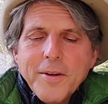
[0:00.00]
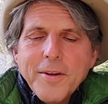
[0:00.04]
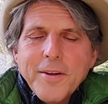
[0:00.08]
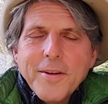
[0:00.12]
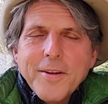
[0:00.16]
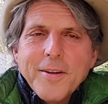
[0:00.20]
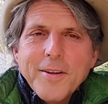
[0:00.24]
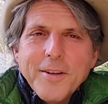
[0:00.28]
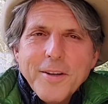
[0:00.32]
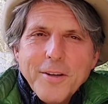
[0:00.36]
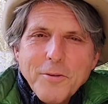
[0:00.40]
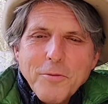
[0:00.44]

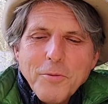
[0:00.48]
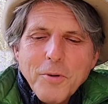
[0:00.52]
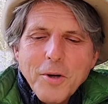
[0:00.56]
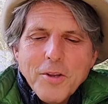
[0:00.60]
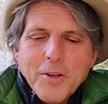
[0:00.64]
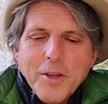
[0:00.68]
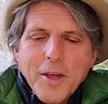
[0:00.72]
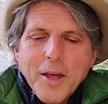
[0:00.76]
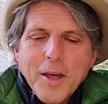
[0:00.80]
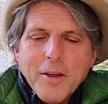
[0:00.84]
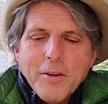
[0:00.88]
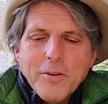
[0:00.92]
Here's what he
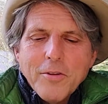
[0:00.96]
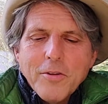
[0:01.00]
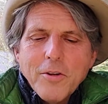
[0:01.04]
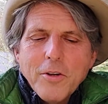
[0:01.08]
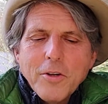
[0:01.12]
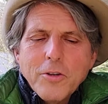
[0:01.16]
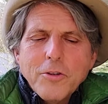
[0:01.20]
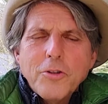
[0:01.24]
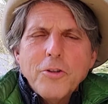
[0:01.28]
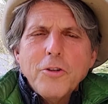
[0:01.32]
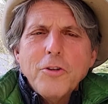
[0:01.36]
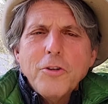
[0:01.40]
says.
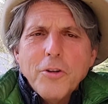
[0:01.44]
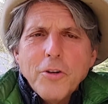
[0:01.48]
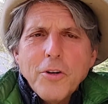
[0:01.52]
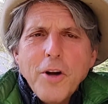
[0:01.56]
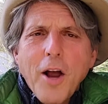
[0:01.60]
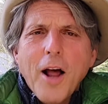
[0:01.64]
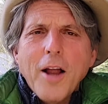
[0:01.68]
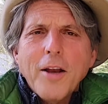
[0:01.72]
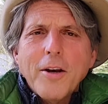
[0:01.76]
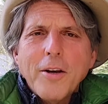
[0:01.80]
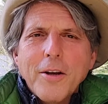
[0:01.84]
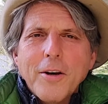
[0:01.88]
Do you
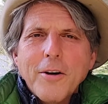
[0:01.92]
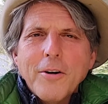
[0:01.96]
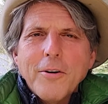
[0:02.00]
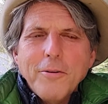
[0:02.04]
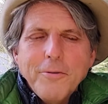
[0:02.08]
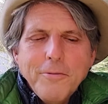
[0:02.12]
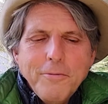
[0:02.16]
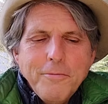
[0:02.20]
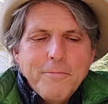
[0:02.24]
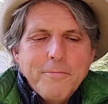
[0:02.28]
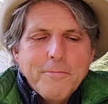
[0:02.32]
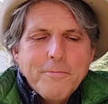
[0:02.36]
not
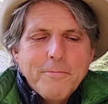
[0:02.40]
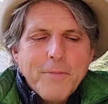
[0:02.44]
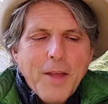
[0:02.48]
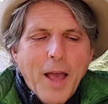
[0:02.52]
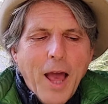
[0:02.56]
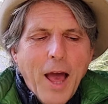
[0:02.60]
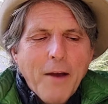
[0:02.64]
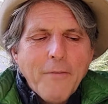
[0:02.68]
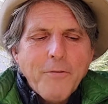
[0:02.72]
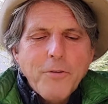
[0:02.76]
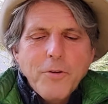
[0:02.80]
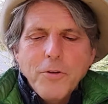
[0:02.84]
know?
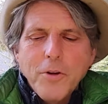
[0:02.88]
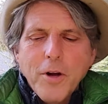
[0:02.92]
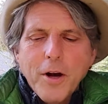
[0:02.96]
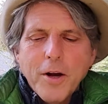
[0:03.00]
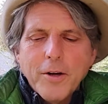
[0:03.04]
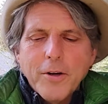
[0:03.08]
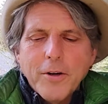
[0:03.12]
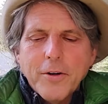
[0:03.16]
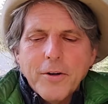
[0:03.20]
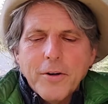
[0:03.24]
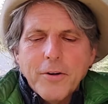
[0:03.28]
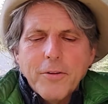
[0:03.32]
Have you not
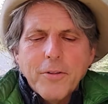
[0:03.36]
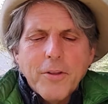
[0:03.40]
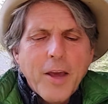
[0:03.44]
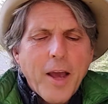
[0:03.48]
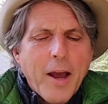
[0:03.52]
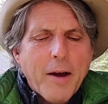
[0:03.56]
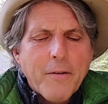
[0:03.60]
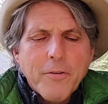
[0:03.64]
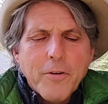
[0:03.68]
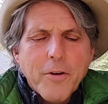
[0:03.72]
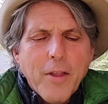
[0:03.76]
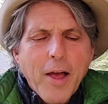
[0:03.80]
heard? The
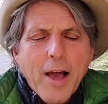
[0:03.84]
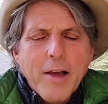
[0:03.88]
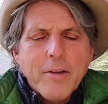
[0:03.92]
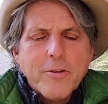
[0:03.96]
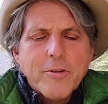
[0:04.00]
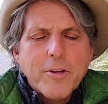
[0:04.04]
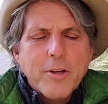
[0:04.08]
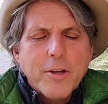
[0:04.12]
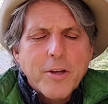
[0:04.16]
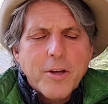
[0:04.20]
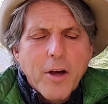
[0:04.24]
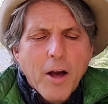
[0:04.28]

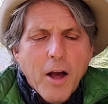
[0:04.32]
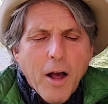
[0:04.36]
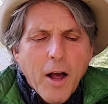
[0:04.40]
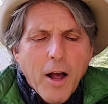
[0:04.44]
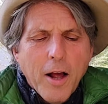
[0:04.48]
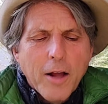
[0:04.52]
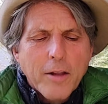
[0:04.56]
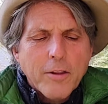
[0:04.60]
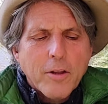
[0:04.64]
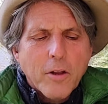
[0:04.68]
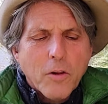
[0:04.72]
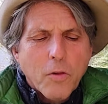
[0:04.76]
everlasting
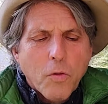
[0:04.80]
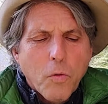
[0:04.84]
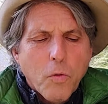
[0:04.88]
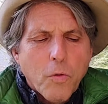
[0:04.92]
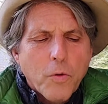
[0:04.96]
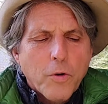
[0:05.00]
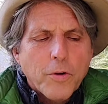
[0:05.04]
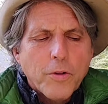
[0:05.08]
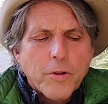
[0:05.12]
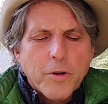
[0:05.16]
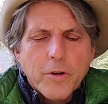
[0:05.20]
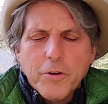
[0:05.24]
God, the
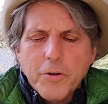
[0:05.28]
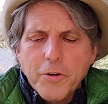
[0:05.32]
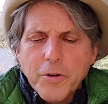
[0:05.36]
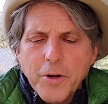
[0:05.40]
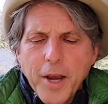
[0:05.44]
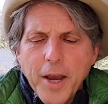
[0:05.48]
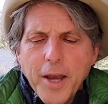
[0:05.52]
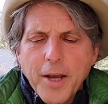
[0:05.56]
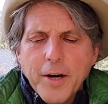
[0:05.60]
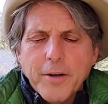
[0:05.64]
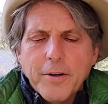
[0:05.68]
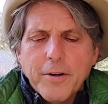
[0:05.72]
Lord, the
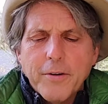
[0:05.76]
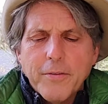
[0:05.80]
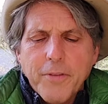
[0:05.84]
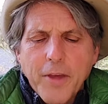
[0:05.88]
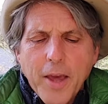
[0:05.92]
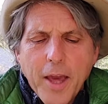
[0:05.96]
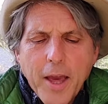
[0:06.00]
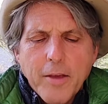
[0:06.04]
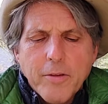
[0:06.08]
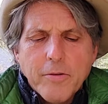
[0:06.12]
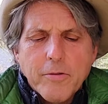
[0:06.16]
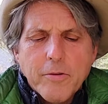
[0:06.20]
creator of
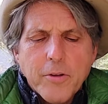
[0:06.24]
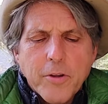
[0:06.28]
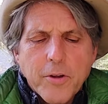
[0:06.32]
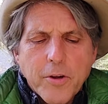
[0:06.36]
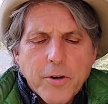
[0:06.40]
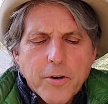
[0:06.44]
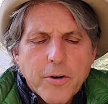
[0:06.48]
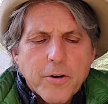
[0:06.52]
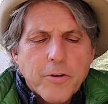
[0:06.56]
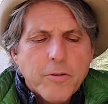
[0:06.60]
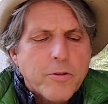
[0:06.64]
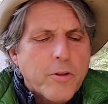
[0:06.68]
the ends of the
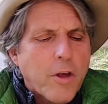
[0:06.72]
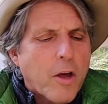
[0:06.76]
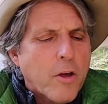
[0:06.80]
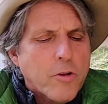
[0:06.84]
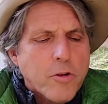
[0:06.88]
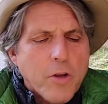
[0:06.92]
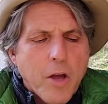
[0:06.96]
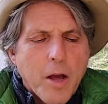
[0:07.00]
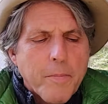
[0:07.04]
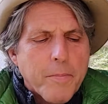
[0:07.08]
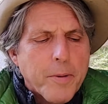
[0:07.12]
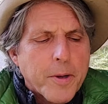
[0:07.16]
earth,
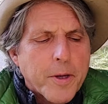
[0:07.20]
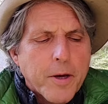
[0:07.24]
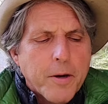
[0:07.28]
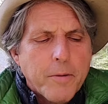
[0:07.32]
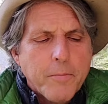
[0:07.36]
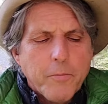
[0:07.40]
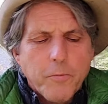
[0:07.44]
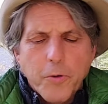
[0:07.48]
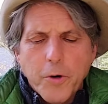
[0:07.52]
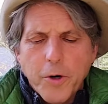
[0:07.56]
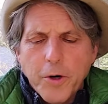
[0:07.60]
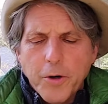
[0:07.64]
does not
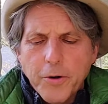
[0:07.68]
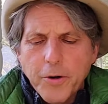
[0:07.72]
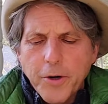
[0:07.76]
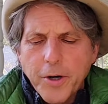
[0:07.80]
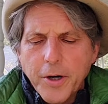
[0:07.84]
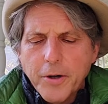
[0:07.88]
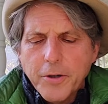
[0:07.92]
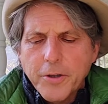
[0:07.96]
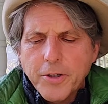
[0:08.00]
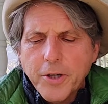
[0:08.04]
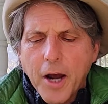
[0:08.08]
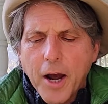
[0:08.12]
become weary
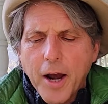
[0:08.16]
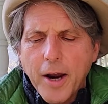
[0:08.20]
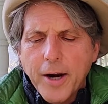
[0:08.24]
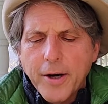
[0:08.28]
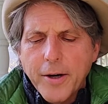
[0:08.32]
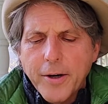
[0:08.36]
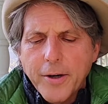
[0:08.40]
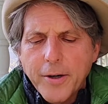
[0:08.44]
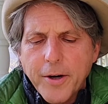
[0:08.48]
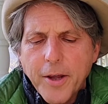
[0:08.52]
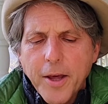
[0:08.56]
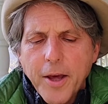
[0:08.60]
or
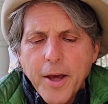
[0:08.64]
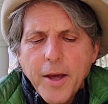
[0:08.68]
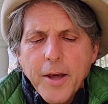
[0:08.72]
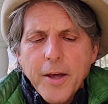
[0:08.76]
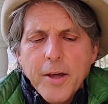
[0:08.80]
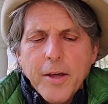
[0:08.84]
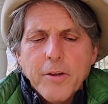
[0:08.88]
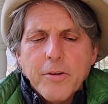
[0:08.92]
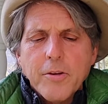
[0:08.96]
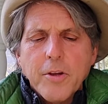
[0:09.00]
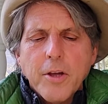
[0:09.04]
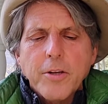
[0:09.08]
tired.
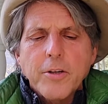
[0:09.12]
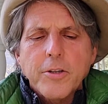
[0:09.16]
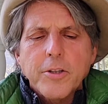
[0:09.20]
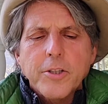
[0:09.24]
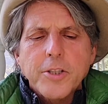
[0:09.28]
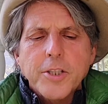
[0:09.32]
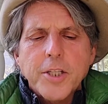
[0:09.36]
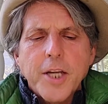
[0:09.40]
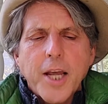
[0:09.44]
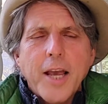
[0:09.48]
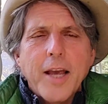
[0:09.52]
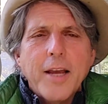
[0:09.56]
His
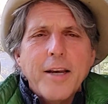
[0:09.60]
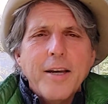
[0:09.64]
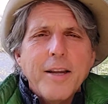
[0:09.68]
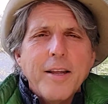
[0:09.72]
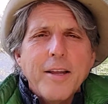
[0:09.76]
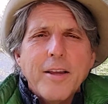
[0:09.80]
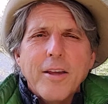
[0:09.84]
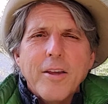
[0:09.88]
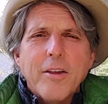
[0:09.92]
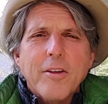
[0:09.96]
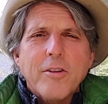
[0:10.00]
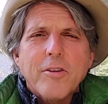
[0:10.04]

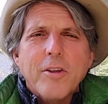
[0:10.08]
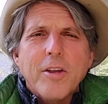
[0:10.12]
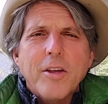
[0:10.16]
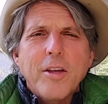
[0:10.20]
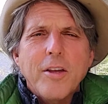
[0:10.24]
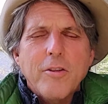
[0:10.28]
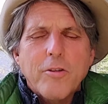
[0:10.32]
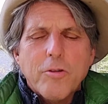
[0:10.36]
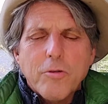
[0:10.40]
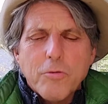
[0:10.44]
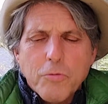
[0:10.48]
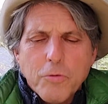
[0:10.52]
understanding is
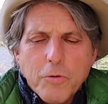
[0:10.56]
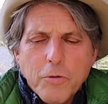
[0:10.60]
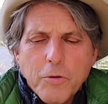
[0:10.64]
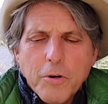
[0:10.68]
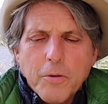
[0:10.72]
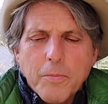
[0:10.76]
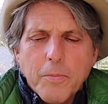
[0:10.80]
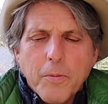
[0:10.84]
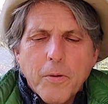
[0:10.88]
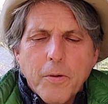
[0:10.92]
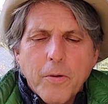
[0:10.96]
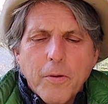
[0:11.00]

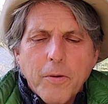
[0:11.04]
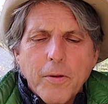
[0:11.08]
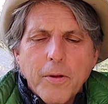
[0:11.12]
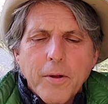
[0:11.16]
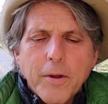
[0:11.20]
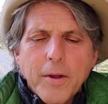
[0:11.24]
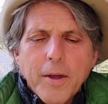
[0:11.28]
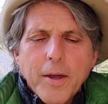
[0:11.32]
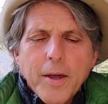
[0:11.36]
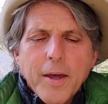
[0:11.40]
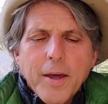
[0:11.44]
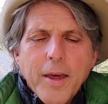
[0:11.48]
inscrutable.
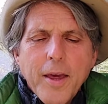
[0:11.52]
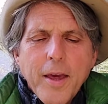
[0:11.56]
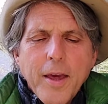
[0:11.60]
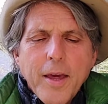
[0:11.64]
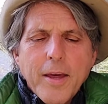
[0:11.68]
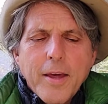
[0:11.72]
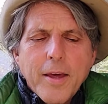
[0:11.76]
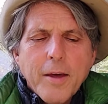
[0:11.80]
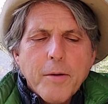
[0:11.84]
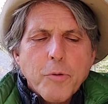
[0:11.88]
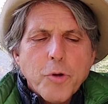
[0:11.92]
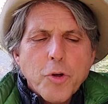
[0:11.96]
He
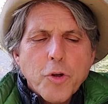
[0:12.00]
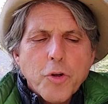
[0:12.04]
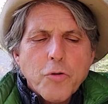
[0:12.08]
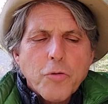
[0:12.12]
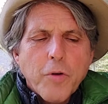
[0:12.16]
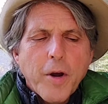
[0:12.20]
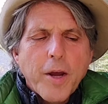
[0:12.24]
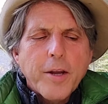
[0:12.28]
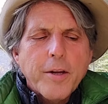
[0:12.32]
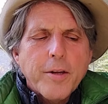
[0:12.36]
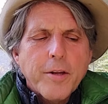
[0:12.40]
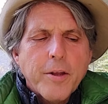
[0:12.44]
gives
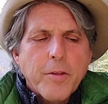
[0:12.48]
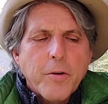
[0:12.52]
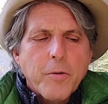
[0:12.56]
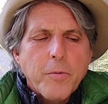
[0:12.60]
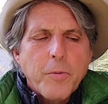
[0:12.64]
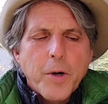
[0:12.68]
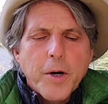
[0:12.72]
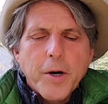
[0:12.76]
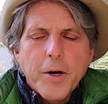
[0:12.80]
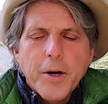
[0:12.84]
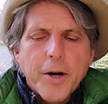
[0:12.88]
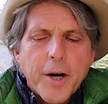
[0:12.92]
strength to the
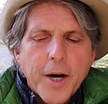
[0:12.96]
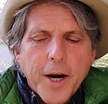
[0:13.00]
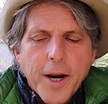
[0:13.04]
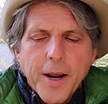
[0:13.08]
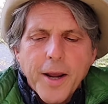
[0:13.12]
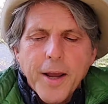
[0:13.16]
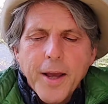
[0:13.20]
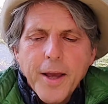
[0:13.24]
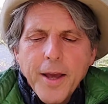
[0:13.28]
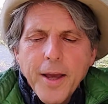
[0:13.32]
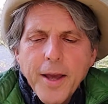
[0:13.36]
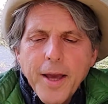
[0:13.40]
weary,
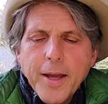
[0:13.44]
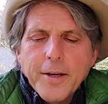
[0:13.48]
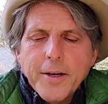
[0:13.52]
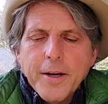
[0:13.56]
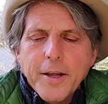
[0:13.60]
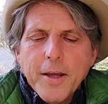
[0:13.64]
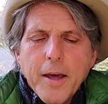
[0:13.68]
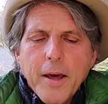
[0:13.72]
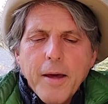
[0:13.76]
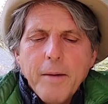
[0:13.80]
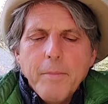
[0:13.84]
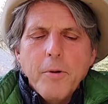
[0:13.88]
and to
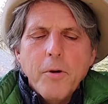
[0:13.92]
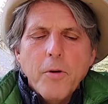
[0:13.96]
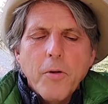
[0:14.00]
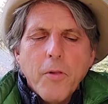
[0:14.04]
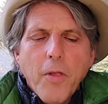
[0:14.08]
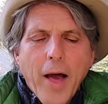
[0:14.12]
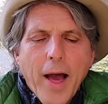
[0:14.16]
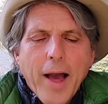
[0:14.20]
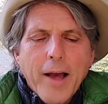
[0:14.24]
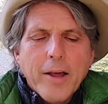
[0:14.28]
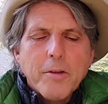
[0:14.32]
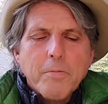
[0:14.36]
him who
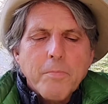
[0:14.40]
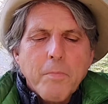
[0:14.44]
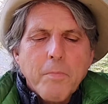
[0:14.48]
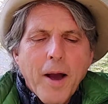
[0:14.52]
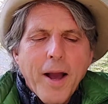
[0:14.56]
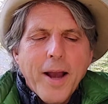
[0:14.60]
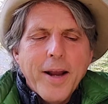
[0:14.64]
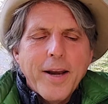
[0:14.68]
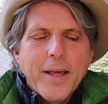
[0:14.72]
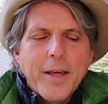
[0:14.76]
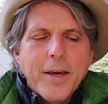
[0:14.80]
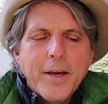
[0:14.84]
lacks
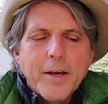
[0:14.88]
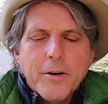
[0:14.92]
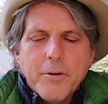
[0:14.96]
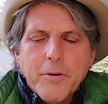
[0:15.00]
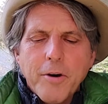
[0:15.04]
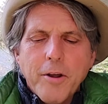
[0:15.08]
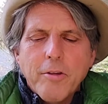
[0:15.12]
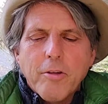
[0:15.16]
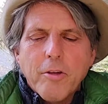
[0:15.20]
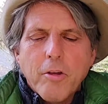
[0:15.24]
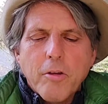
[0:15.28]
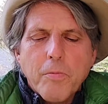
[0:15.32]
might, he
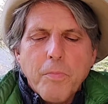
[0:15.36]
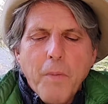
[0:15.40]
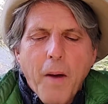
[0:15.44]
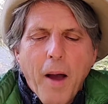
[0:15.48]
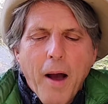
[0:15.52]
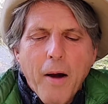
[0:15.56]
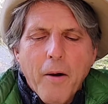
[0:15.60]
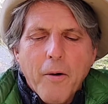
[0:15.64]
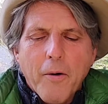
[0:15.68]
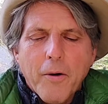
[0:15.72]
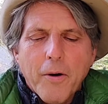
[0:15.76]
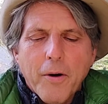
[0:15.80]
increases
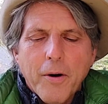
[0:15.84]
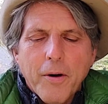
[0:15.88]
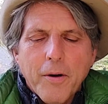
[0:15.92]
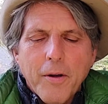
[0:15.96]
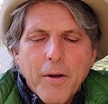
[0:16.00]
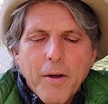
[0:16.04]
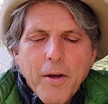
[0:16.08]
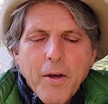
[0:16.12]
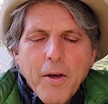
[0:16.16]
power.